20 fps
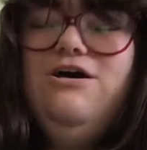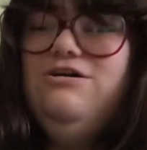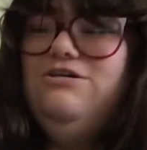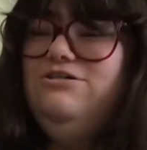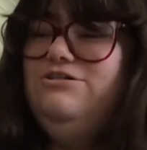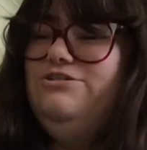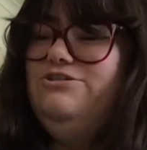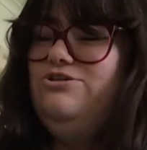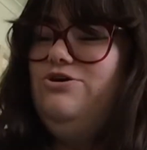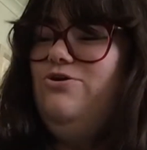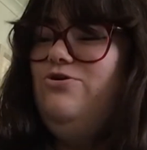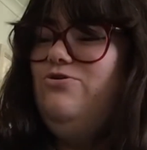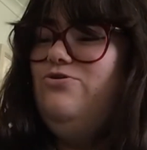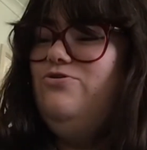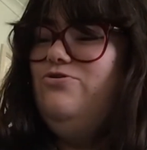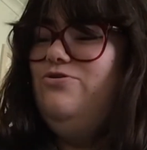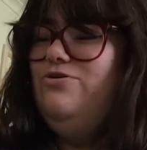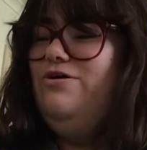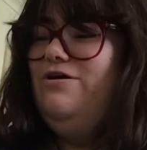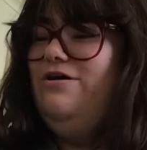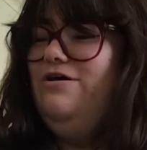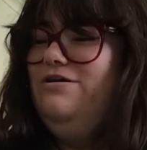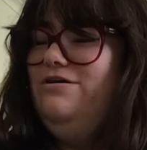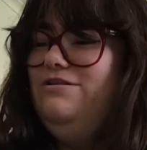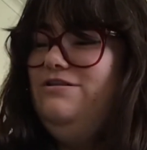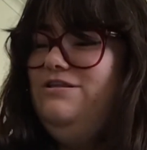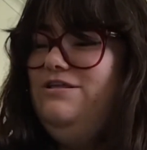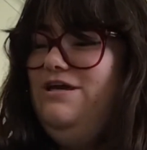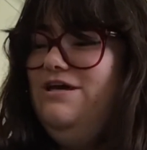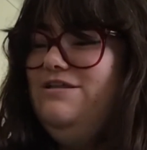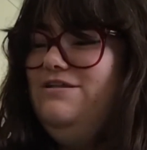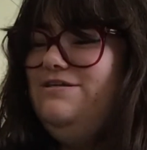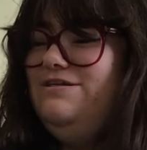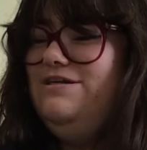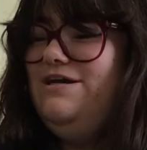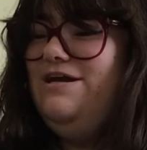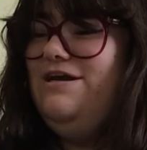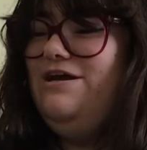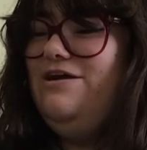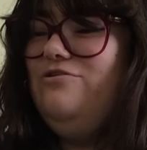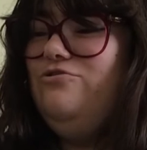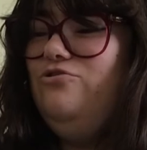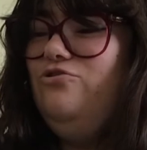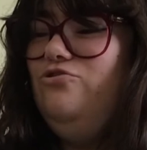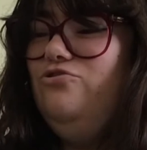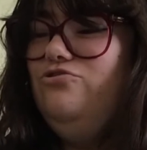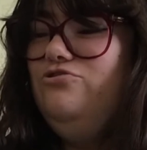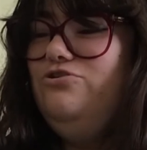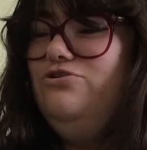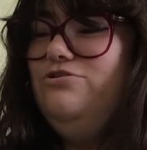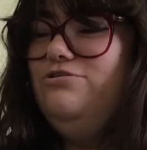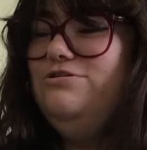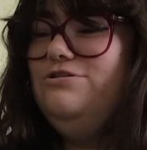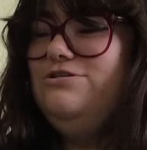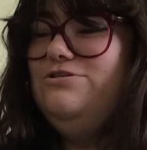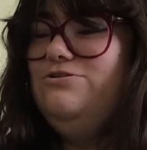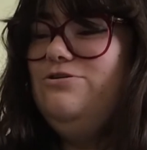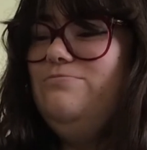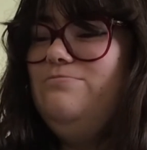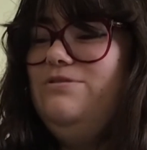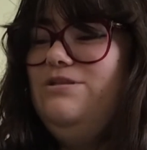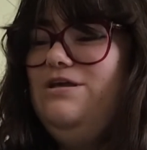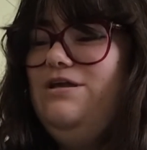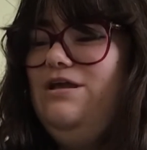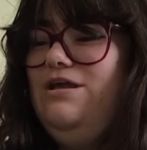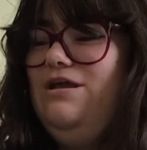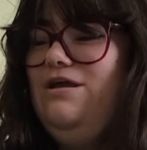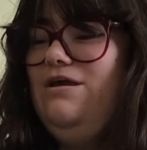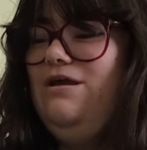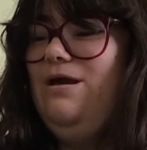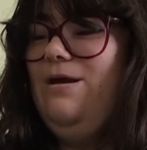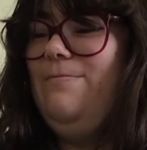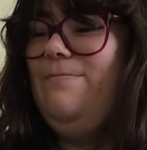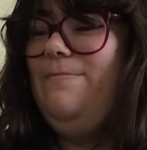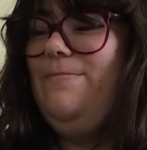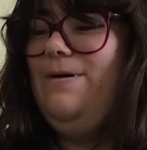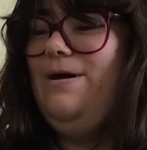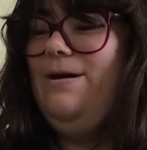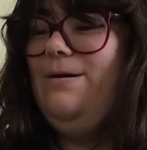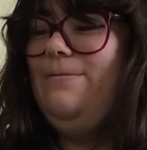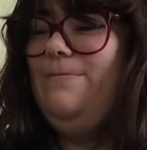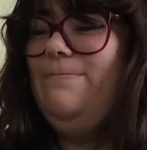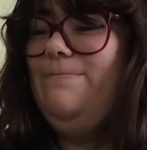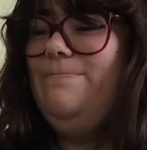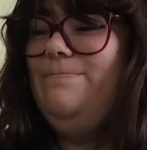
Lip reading: So, the other day I could not stop thinking about